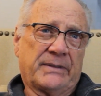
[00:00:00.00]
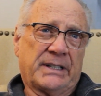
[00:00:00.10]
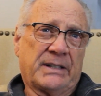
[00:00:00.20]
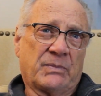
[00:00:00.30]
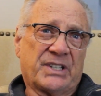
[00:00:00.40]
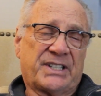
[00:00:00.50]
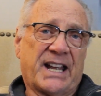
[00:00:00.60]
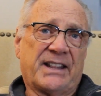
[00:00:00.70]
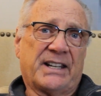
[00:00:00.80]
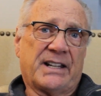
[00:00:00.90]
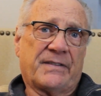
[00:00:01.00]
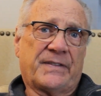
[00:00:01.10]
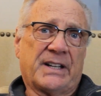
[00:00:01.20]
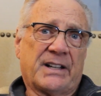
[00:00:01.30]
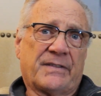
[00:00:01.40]
it was said that
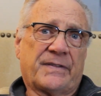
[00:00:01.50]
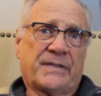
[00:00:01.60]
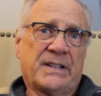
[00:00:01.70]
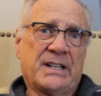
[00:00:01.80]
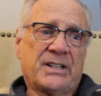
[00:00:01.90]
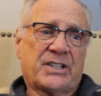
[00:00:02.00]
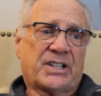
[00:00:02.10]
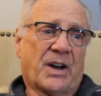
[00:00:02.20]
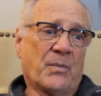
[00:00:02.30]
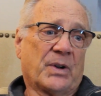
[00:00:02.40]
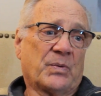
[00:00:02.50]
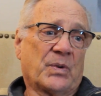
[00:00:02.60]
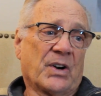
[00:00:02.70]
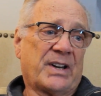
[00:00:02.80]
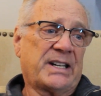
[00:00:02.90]
if someone
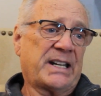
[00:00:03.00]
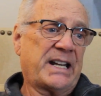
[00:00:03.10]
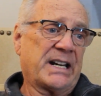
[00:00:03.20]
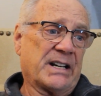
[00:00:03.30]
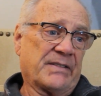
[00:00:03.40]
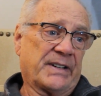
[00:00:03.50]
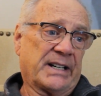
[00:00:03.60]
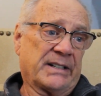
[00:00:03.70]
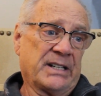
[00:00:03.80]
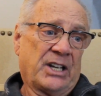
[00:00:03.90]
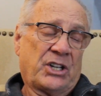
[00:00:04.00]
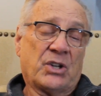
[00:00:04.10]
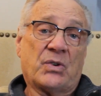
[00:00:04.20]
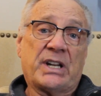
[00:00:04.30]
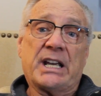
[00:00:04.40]
were in need of a
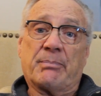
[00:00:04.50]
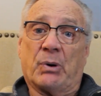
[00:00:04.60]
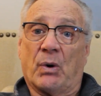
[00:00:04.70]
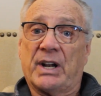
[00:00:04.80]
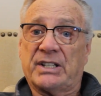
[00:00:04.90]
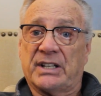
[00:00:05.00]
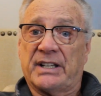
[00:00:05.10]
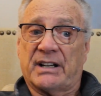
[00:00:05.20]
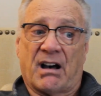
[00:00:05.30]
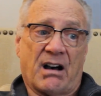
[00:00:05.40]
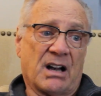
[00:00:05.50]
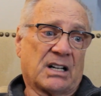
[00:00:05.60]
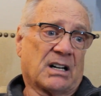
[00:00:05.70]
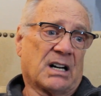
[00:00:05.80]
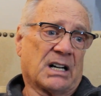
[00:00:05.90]
unique poison, that Hong
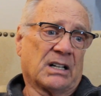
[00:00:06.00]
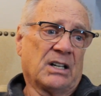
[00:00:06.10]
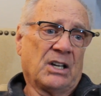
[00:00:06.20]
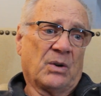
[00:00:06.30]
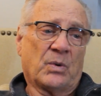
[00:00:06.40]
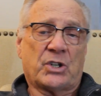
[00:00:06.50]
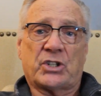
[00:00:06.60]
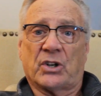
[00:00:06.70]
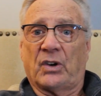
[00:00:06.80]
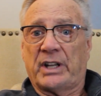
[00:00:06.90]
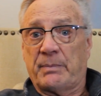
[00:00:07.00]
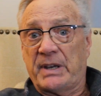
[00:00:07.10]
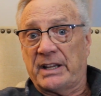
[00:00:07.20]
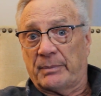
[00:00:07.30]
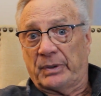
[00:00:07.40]
Kong would surely
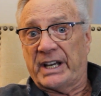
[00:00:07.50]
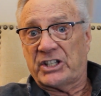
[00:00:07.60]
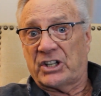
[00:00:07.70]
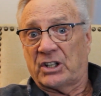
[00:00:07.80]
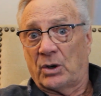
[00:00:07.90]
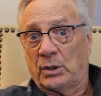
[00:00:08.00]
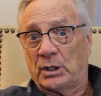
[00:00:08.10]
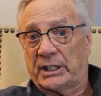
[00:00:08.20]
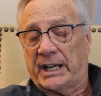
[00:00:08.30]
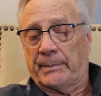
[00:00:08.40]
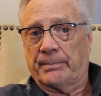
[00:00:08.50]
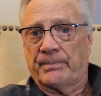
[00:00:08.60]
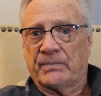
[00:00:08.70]
be the place to go looking.